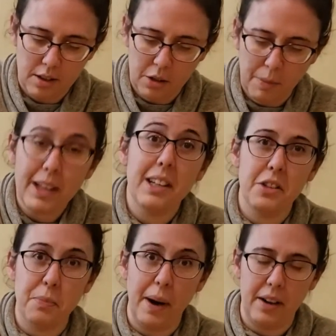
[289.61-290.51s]
You might need
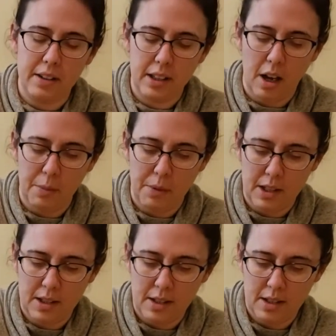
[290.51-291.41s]
your parent to help you with
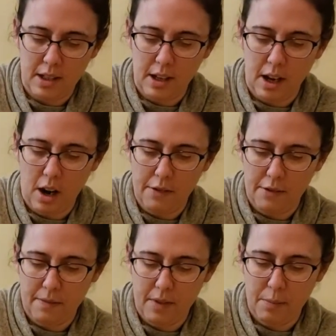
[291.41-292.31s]
this, to cut off
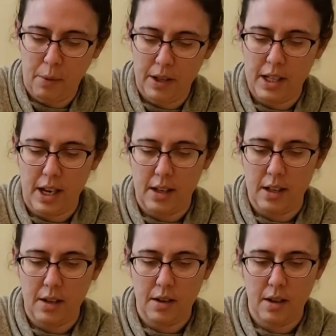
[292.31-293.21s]
the pointy end.
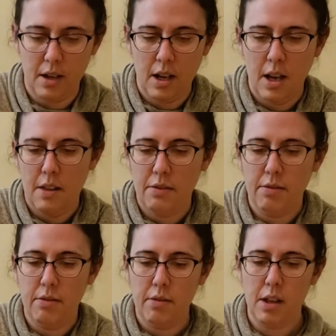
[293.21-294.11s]

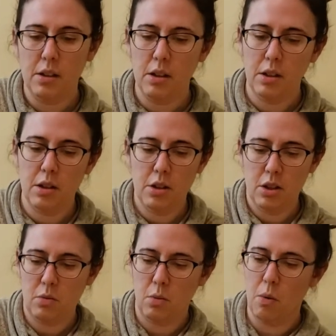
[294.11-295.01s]
Then it
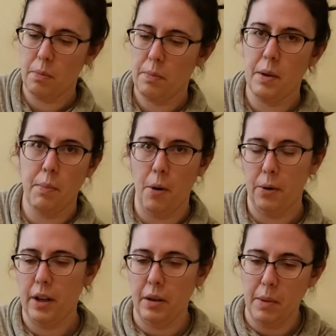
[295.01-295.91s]
just won't be
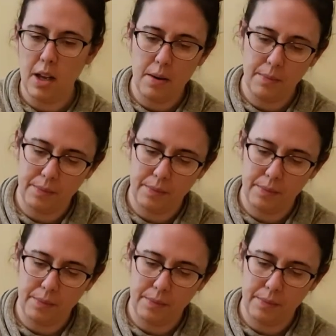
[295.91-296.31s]
poking me.